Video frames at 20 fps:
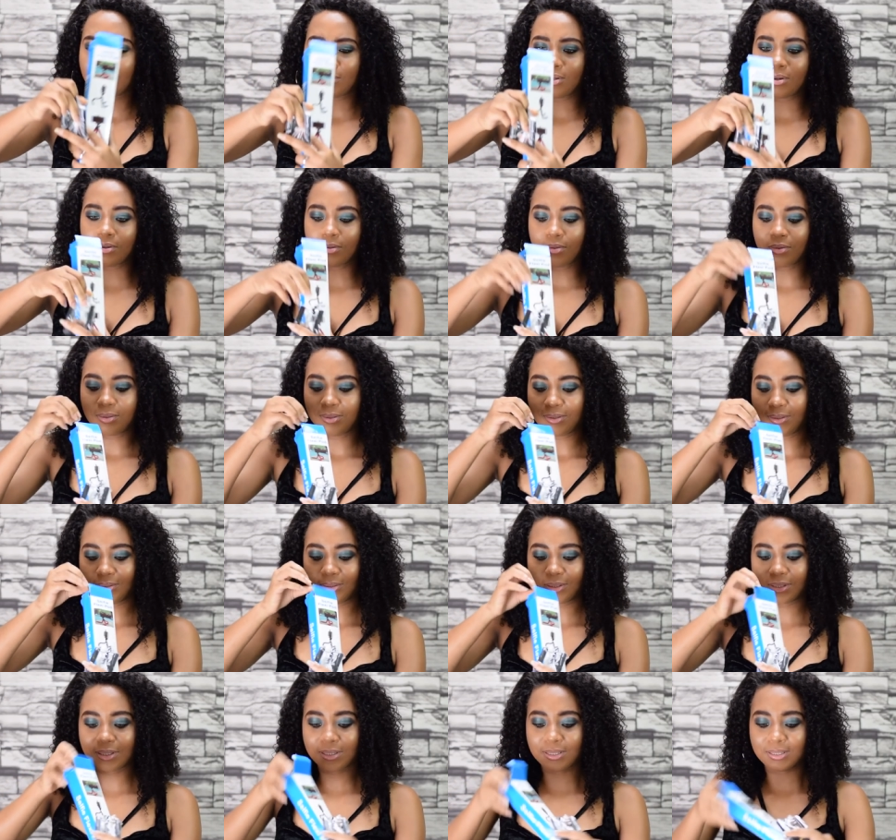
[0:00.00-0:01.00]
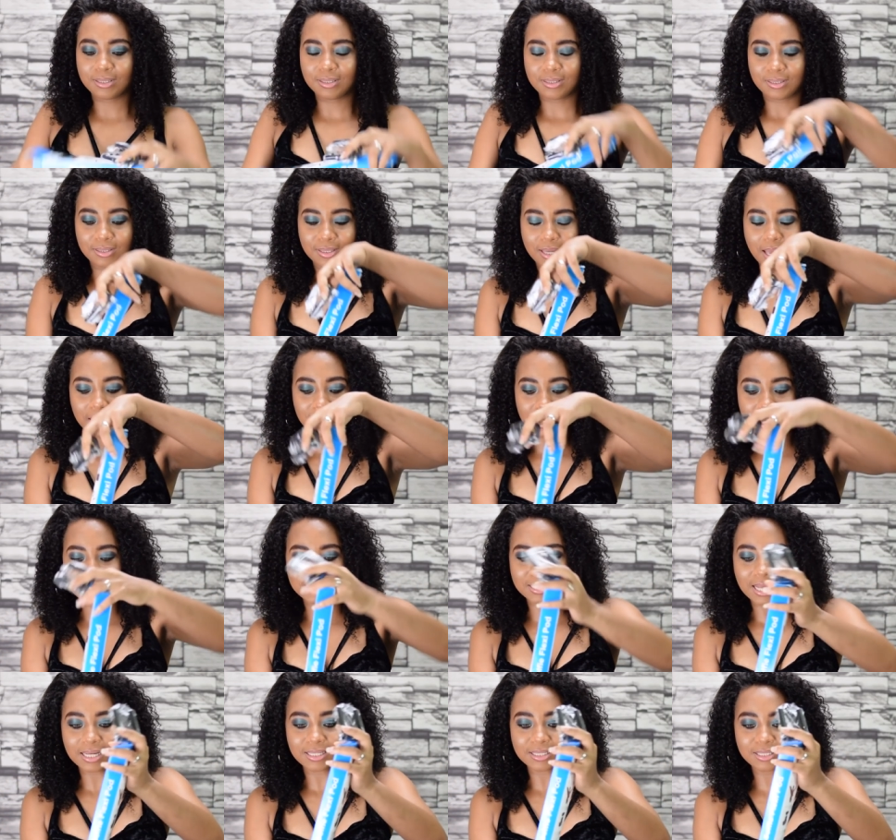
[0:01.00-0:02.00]
Oh, okay. I
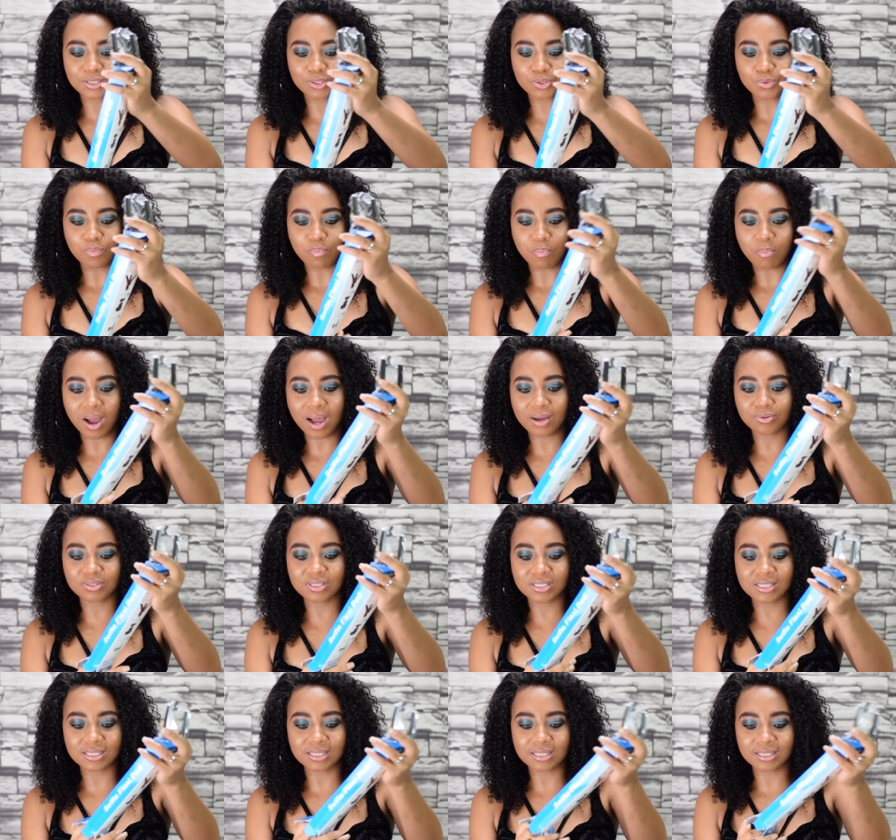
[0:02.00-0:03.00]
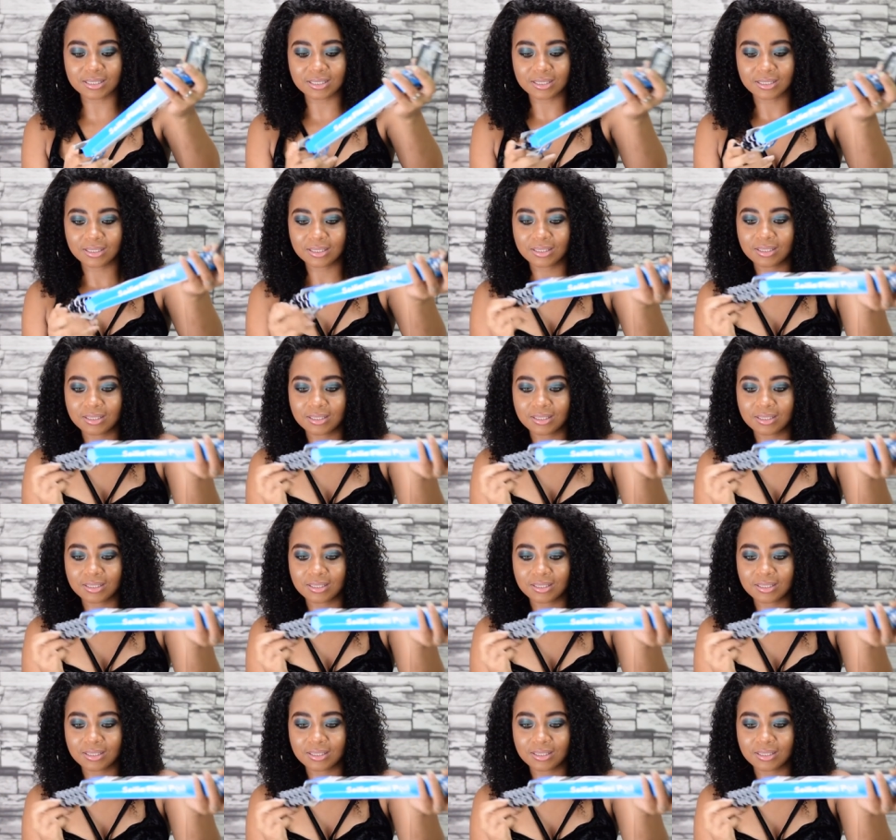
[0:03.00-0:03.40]
guess I need to mount it.